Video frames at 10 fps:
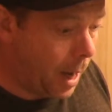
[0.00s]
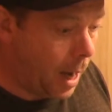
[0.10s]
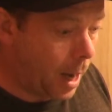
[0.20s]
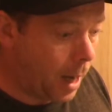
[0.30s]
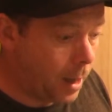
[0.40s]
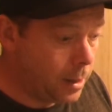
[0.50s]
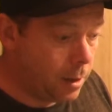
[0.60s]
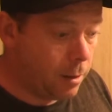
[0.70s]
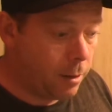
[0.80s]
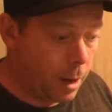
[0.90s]
And
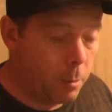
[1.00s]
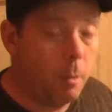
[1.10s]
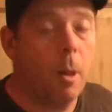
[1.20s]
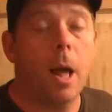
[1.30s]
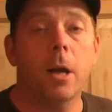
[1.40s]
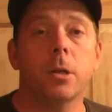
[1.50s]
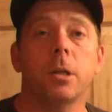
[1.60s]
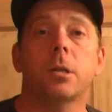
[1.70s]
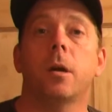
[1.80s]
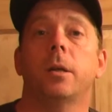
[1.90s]
then we will
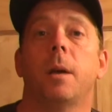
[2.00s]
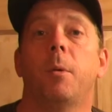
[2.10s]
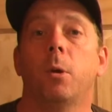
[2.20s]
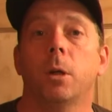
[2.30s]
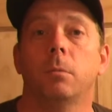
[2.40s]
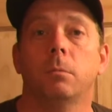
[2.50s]
actually start demoing.